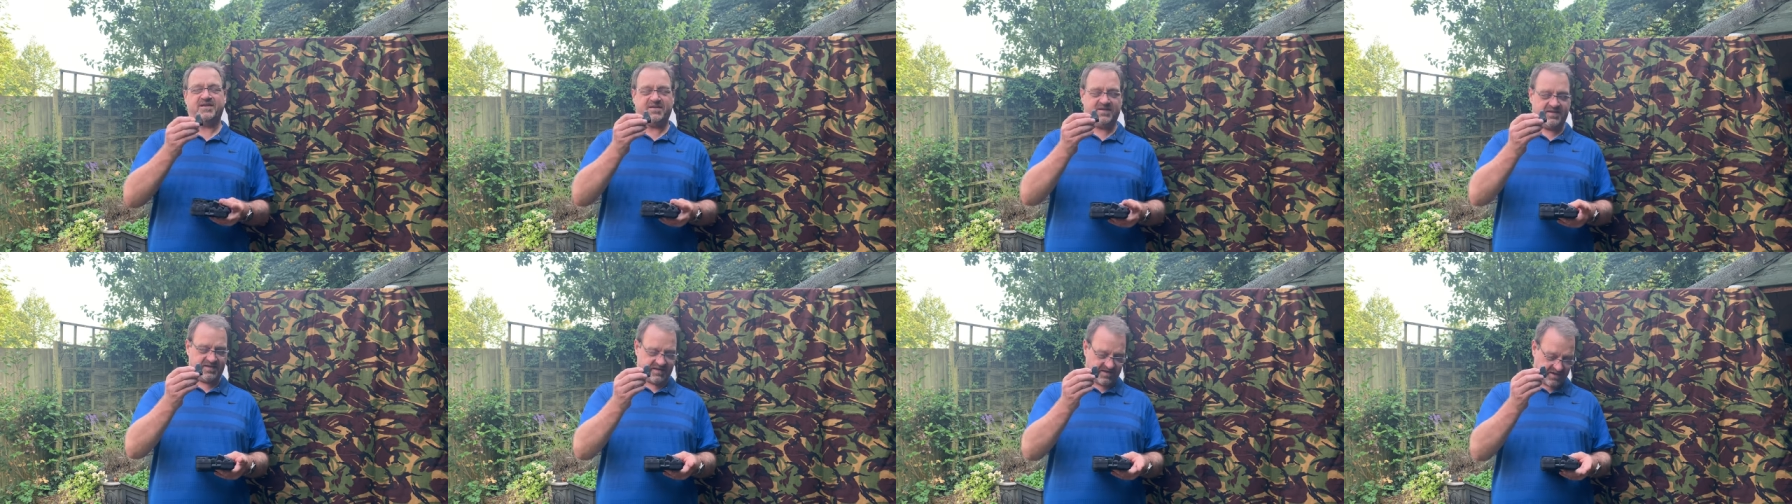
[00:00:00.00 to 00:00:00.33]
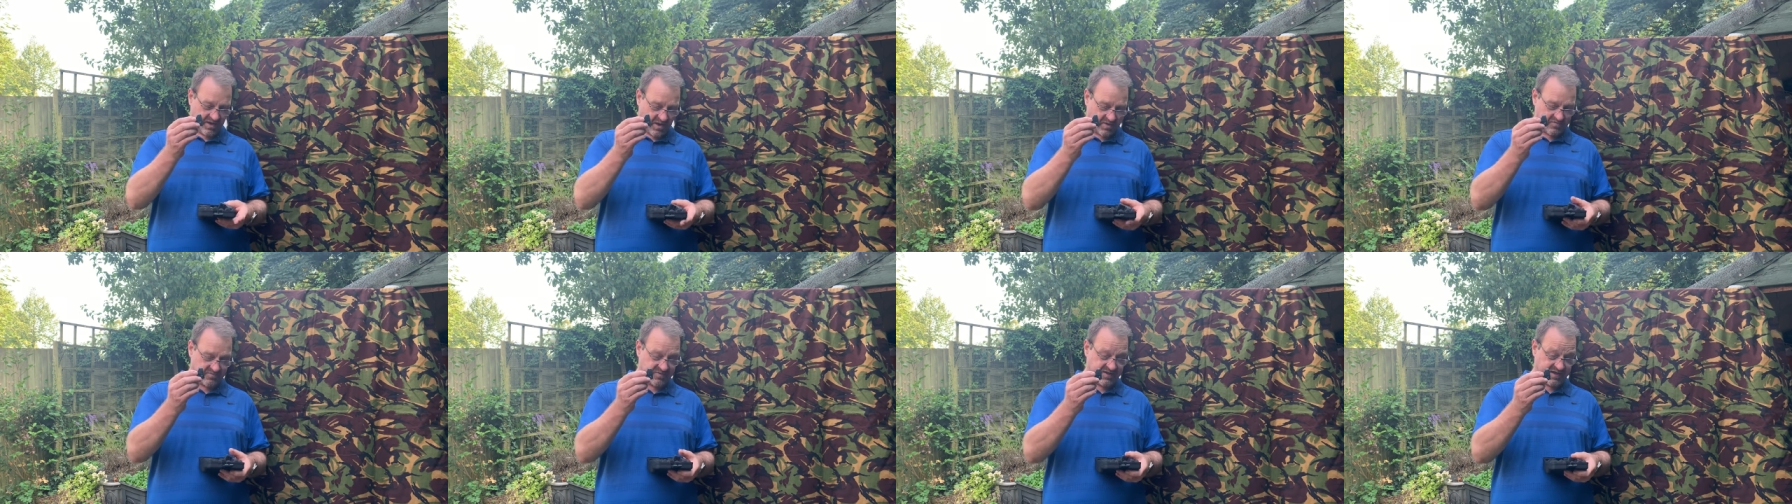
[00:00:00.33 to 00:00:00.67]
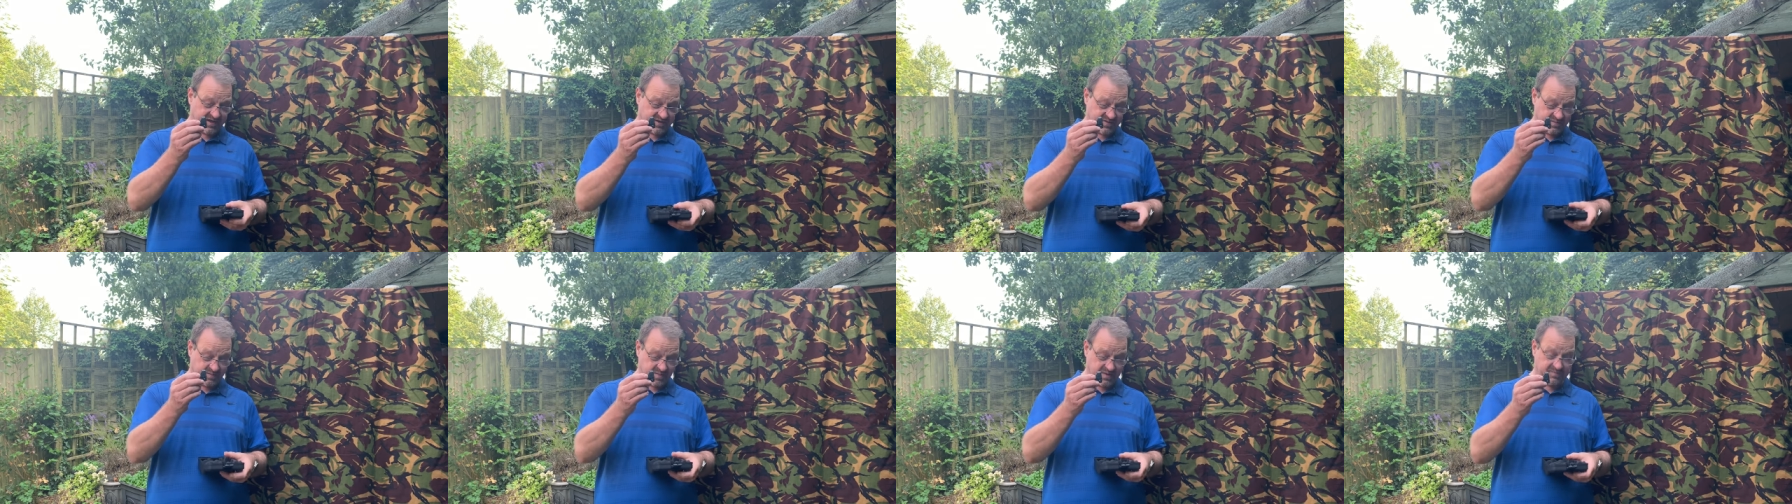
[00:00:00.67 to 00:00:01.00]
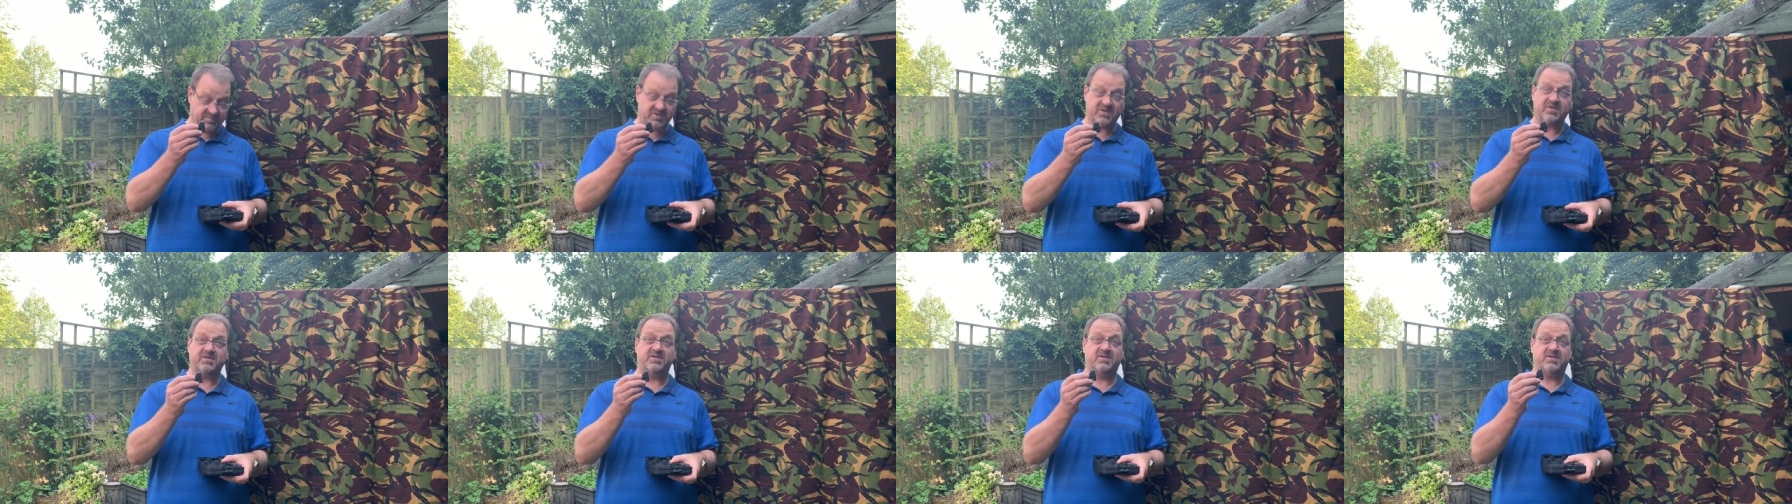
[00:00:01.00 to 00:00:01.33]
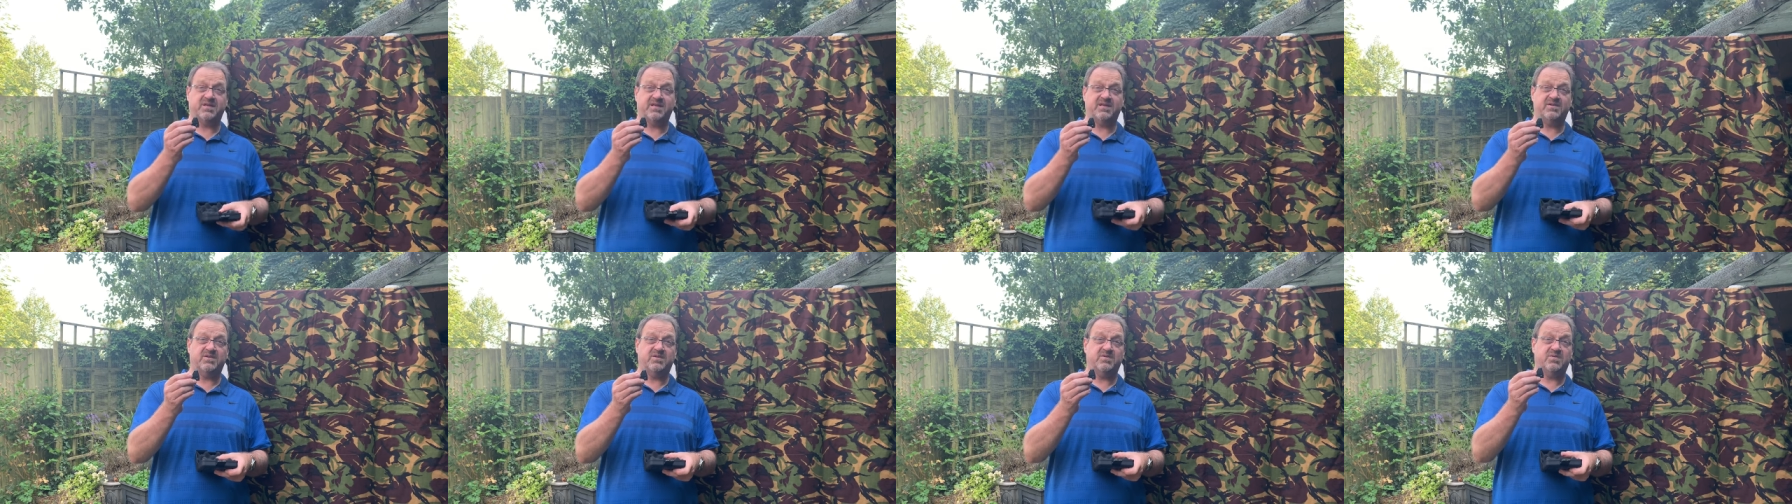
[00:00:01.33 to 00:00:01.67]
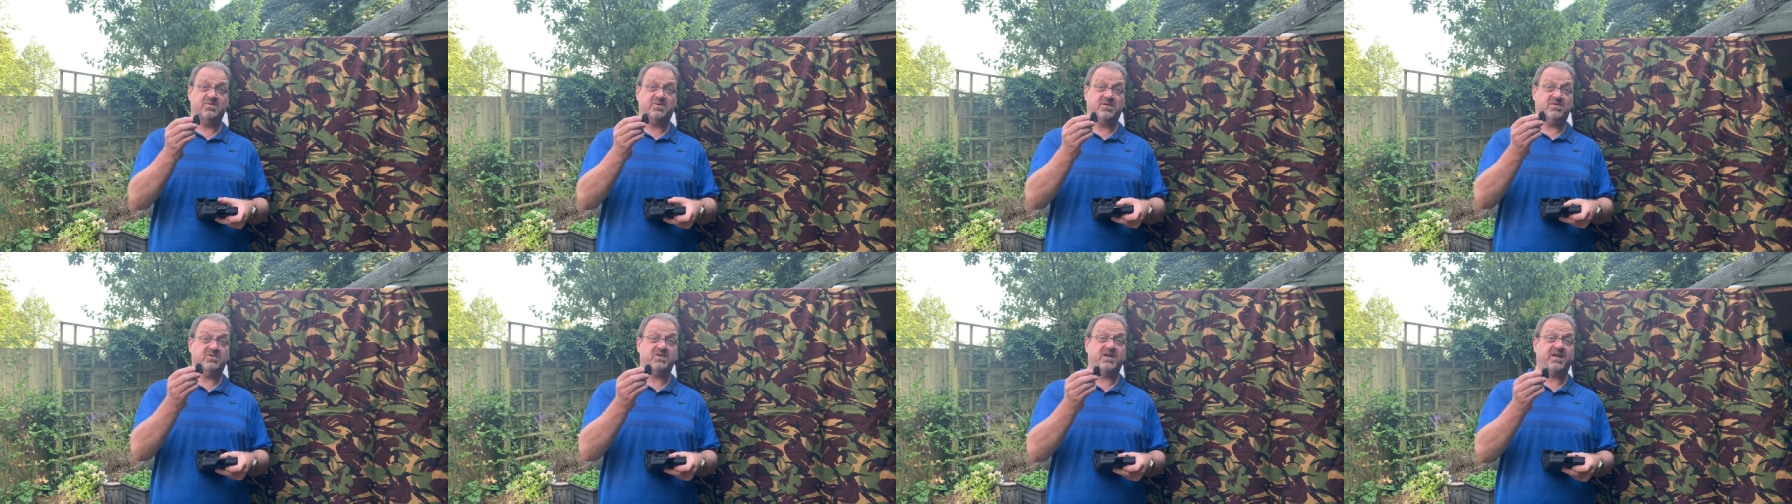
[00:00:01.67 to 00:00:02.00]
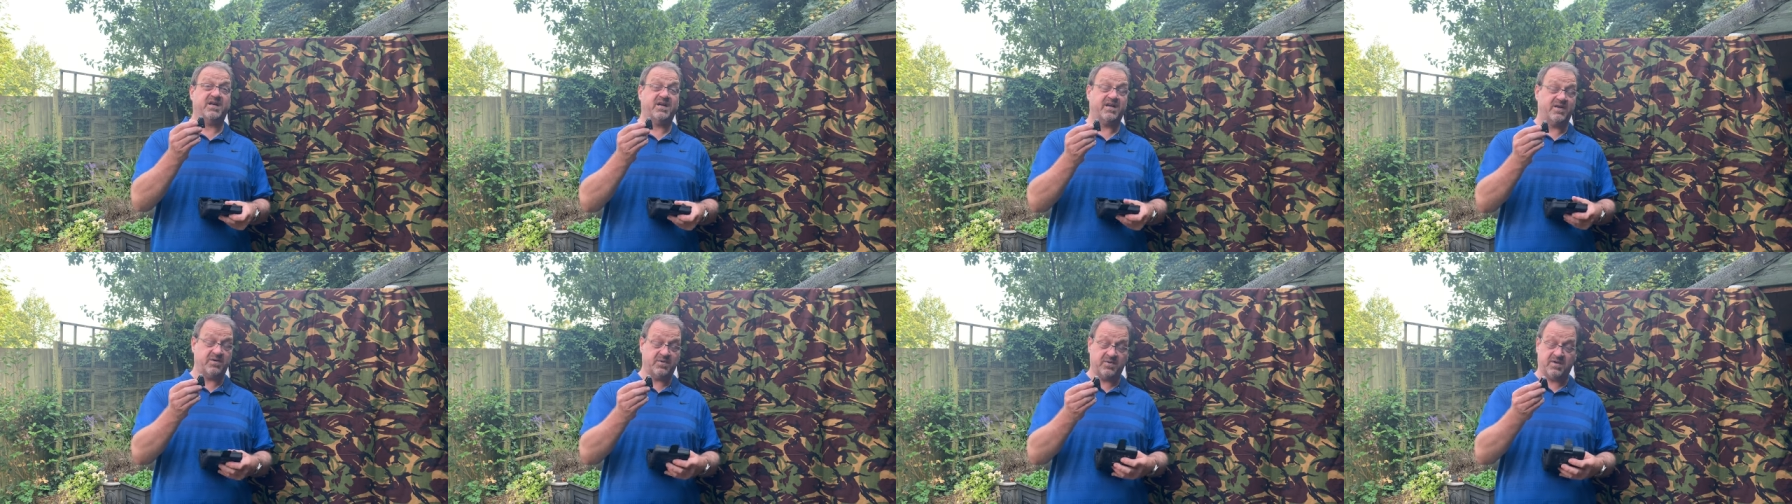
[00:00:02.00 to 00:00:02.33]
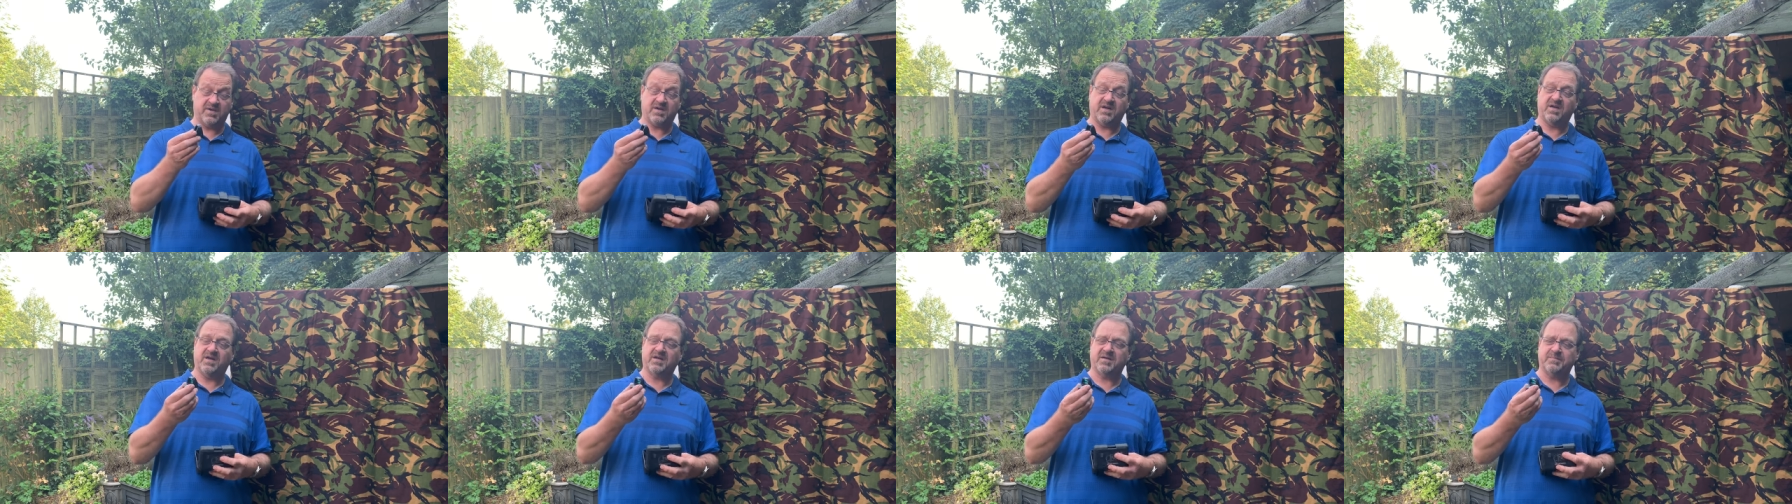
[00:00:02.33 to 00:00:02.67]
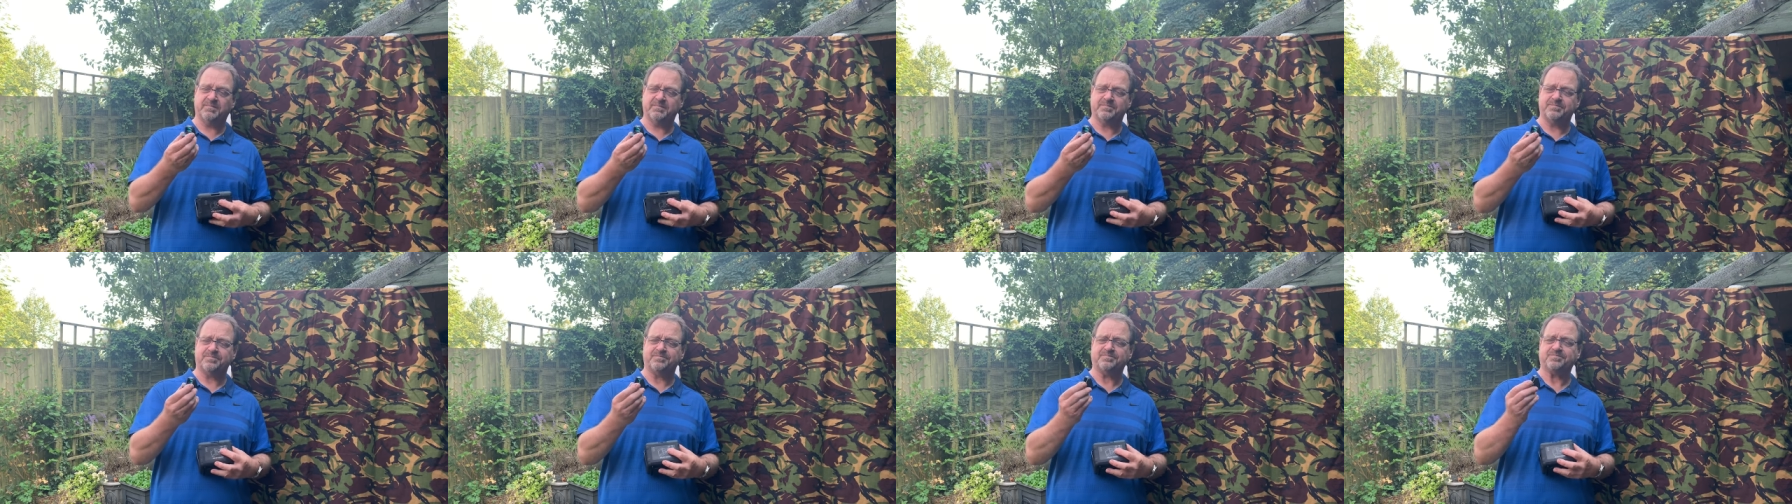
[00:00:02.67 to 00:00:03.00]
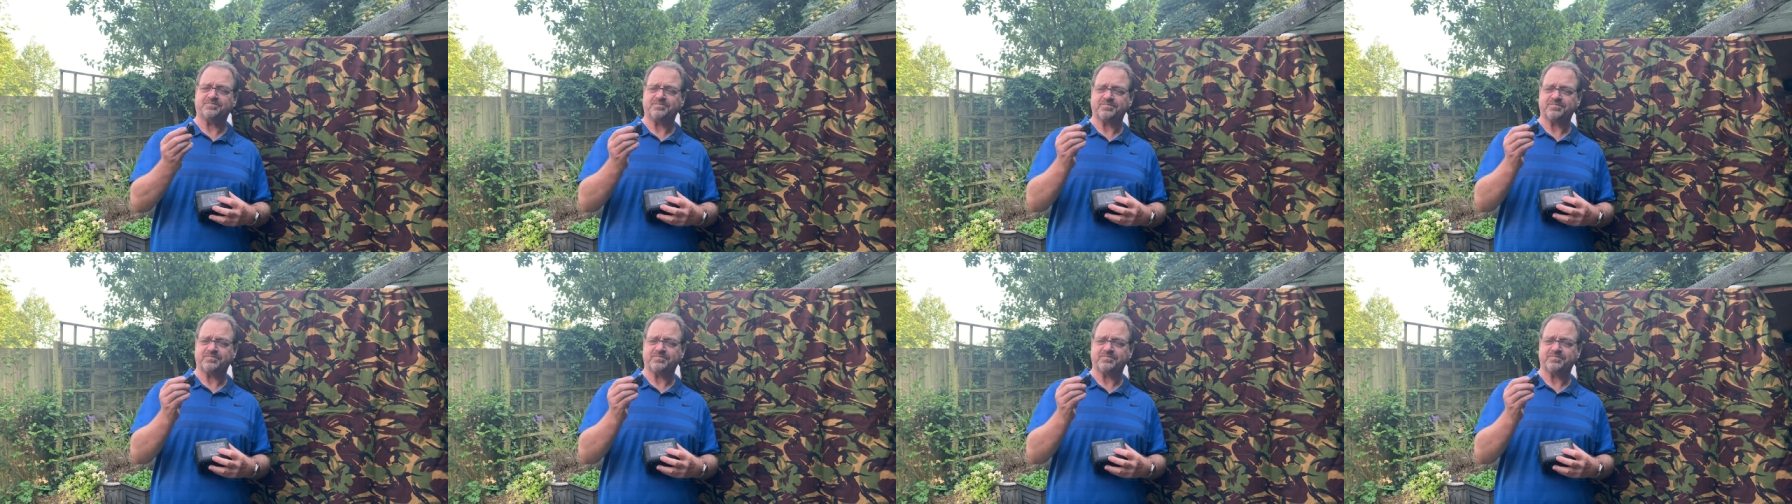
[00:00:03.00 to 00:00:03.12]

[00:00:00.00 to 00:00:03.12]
Uh, they've got a really good website. You need you all check it out. Um,